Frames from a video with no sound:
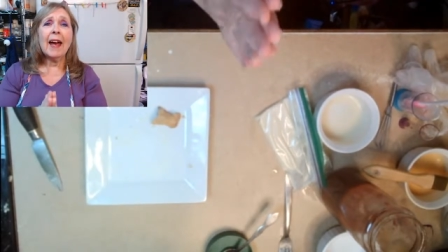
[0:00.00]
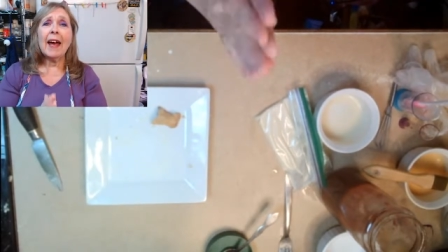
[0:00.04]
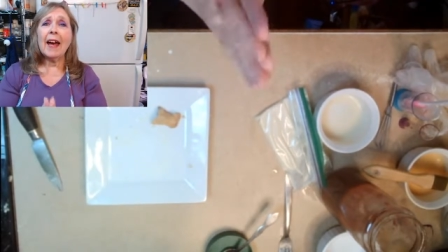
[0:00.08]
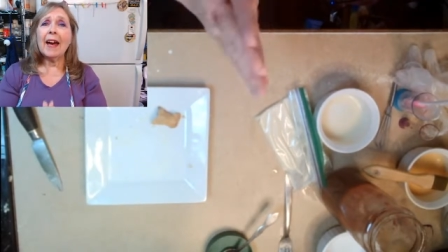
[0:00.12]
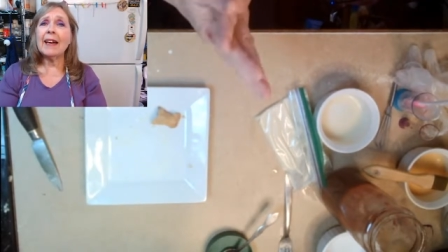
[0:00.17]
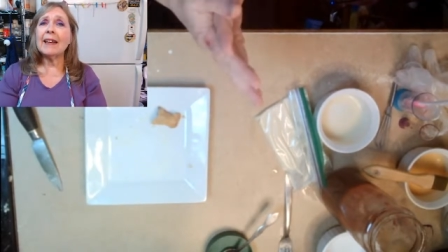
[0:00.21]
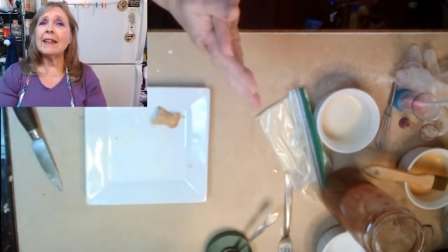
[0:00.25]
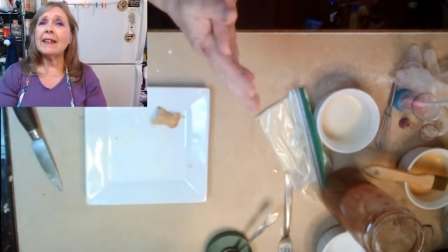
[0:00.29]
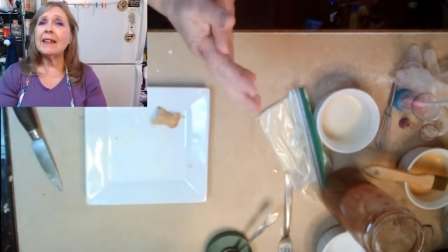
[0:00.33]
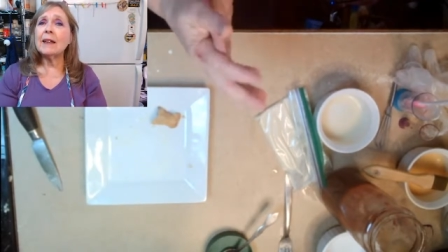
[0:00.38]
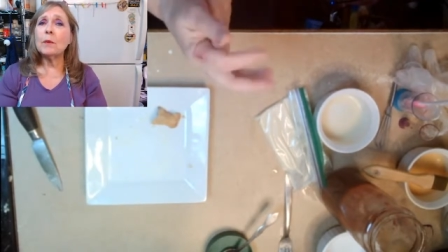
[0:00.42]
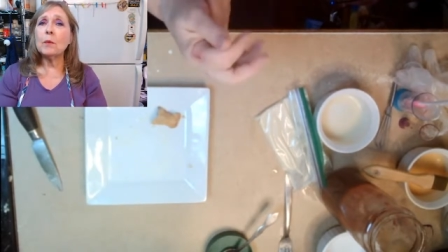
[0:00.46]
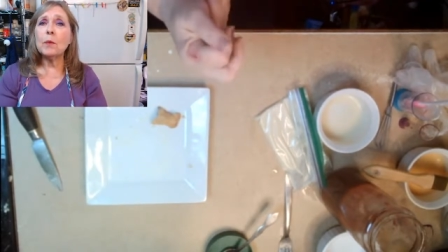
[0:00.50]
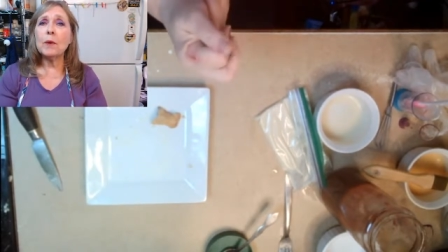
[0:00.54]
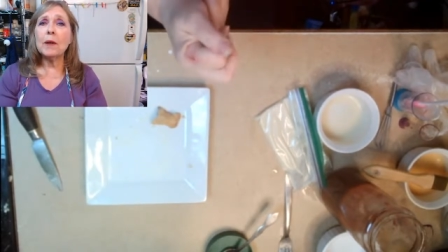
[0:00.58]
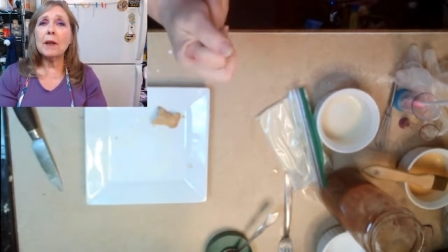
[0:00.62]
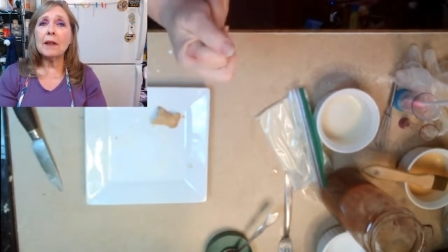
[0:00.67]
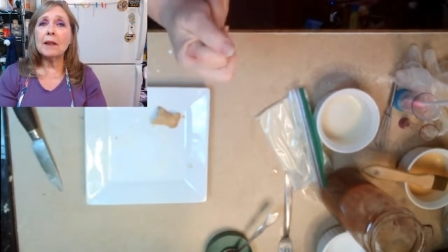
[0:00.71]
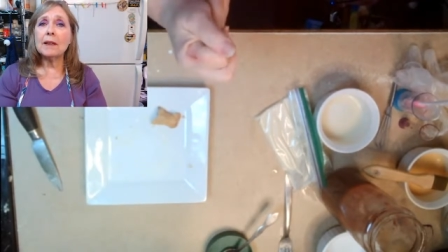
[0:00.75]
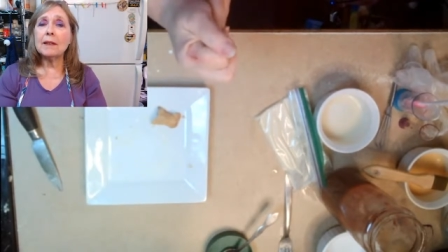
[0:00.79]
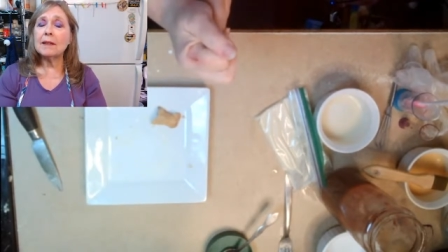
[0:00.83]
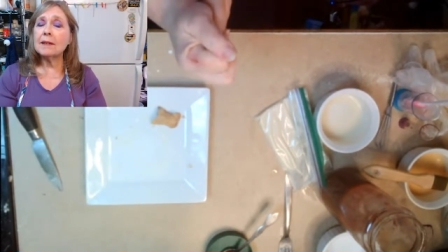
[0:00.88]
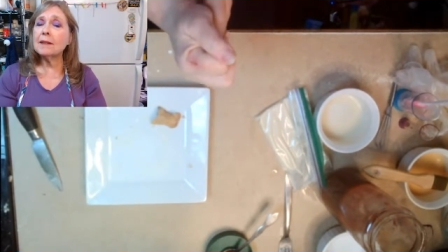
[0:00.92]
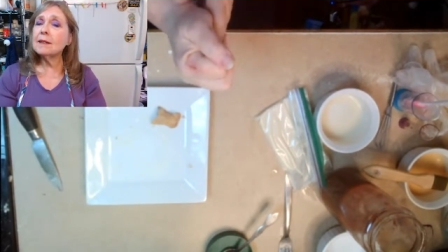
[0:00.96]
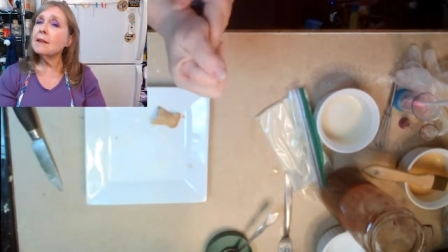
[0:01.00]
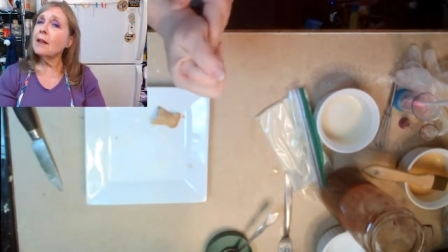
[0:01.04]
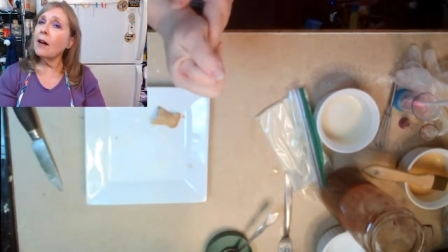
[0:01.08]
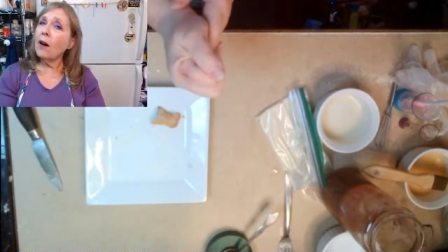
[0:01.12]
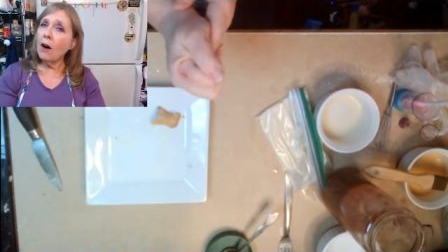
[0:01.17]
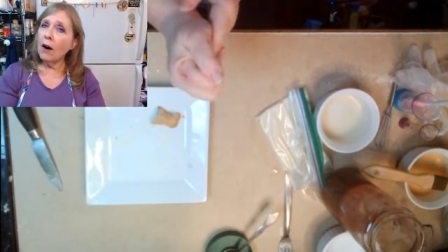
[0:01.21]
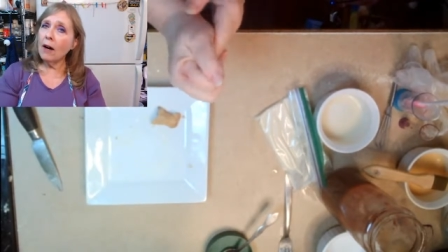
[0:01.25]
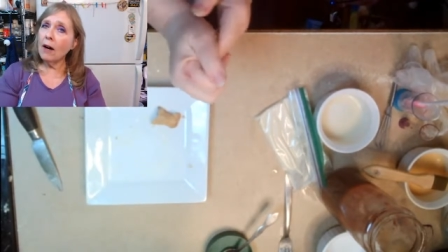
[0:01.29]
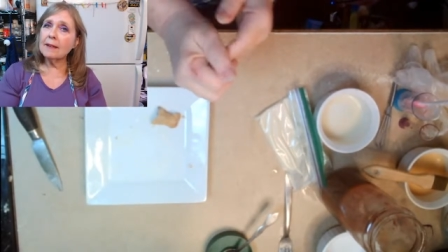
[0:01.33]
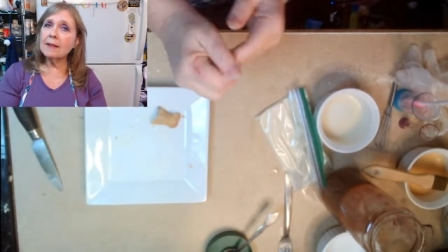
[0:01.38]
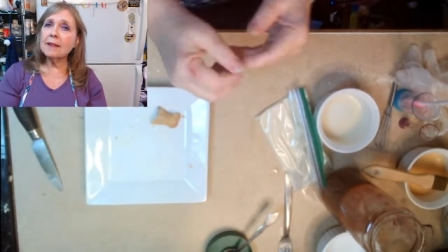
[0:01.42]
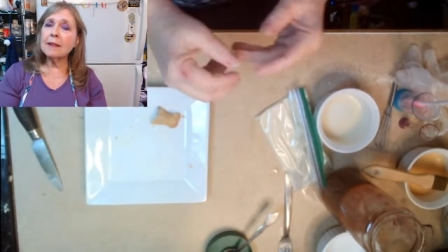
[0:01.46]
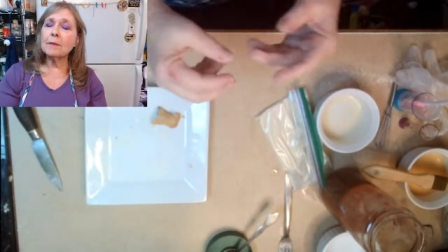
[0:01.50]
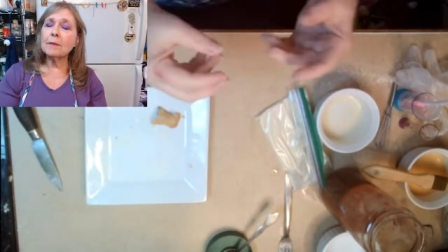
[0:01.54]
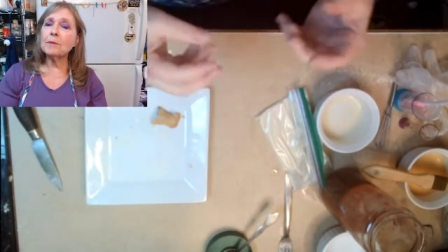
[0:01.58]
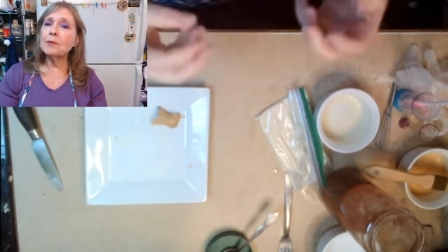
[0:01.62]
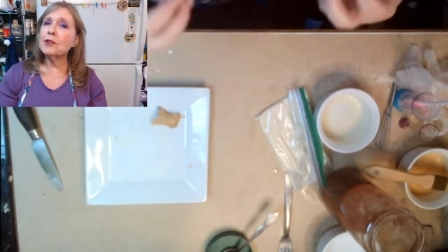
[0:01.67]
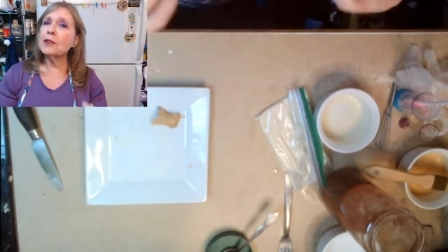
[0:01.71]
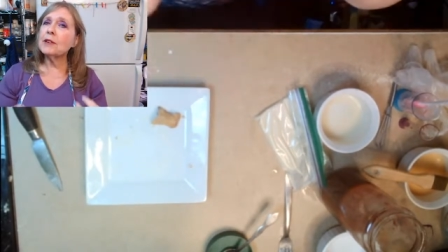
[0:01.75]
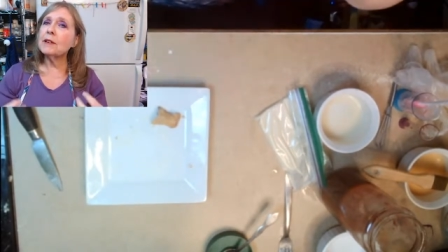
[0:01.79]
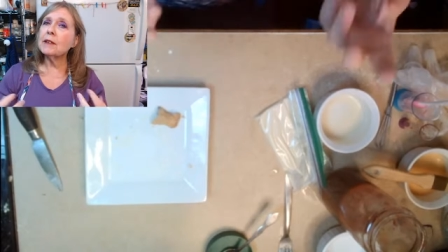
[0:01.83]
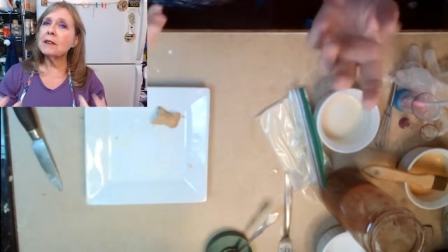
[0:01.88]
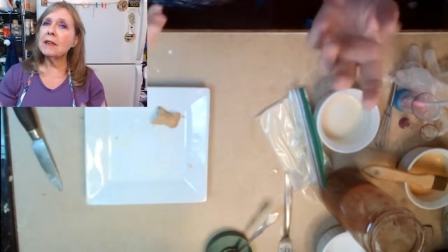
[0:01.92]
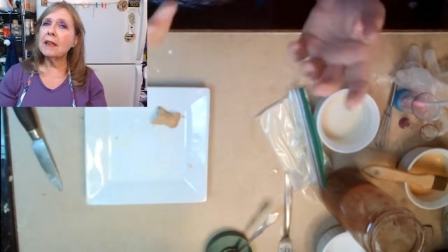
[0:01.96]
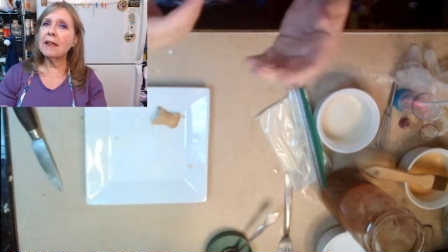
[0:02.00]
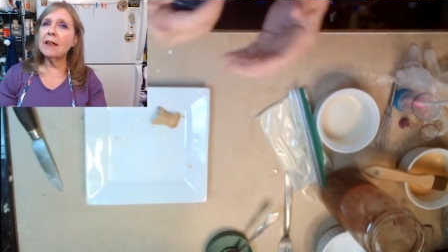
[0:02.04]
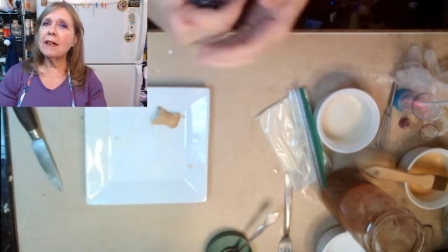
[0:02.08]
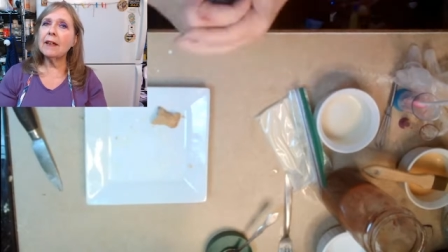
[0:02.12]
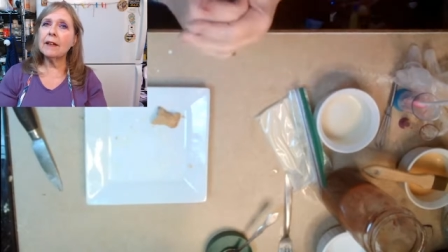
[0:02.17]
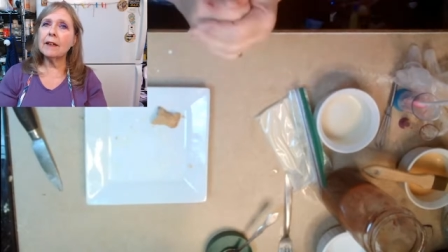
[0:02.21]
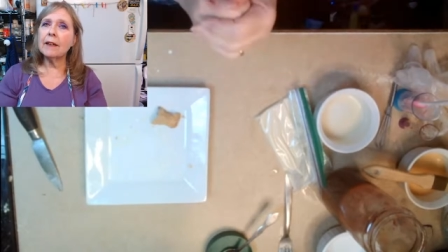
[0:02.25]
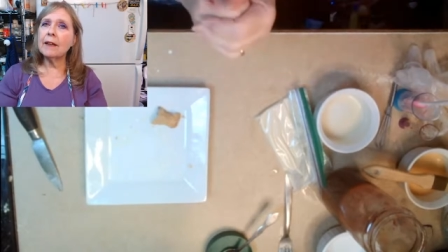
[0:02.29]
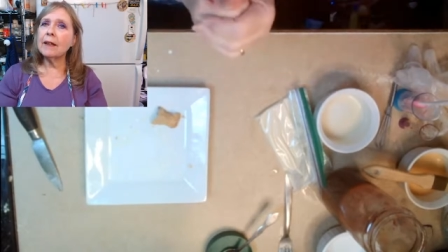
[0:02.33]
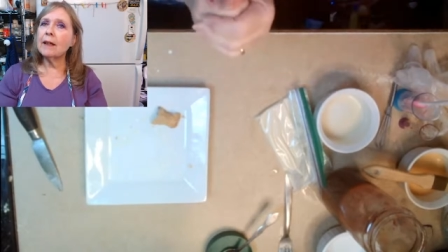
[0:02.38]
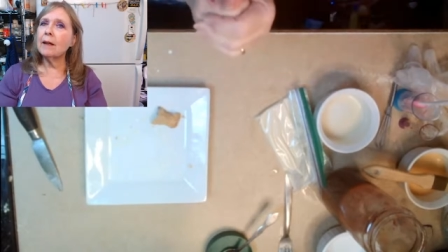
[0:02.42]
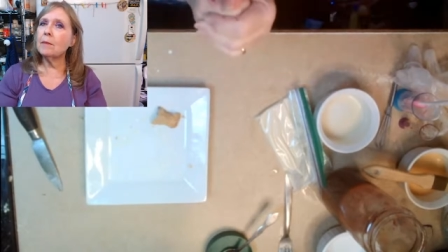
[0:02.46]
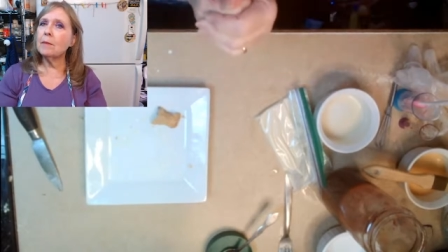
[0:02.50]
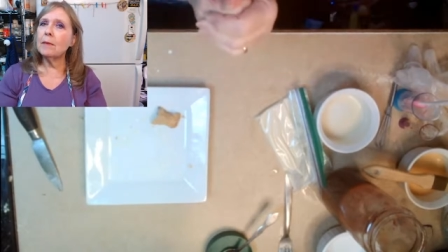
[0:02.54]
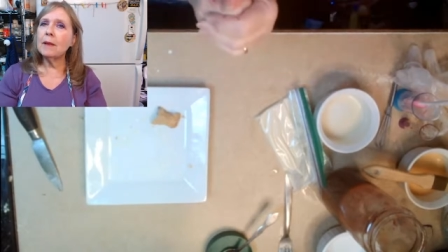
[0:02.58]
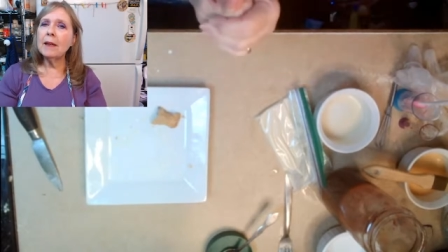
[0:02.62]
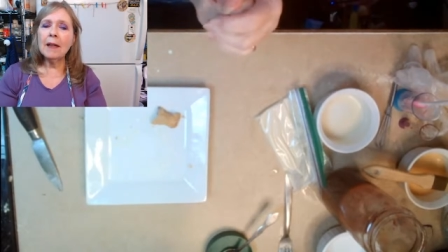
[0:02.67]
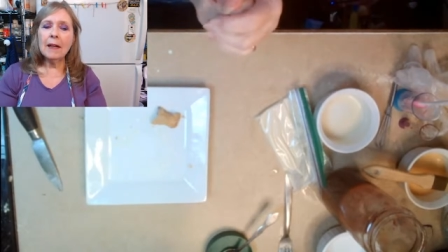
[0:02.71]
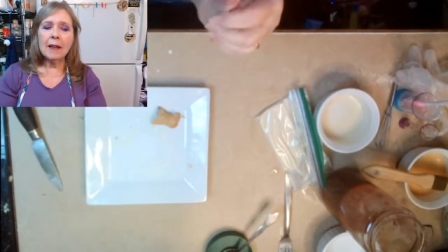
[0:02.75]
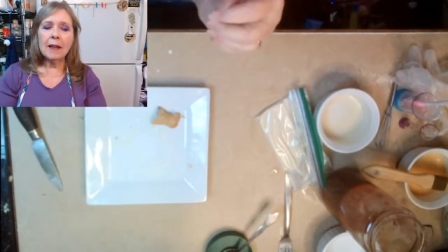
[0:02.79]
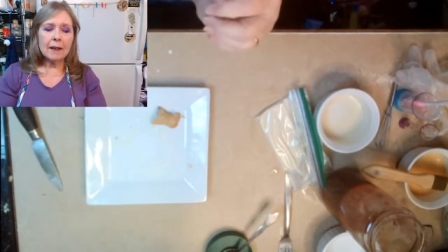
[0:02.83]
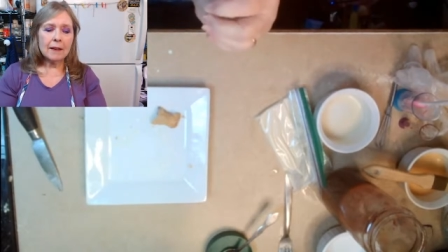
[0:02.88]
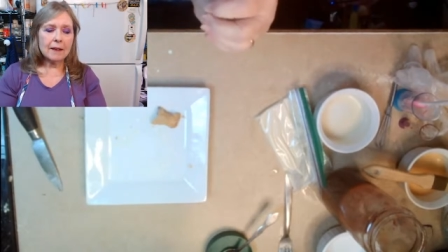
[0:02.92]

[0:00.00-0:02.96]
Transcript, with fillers: and it was awesome just to hear him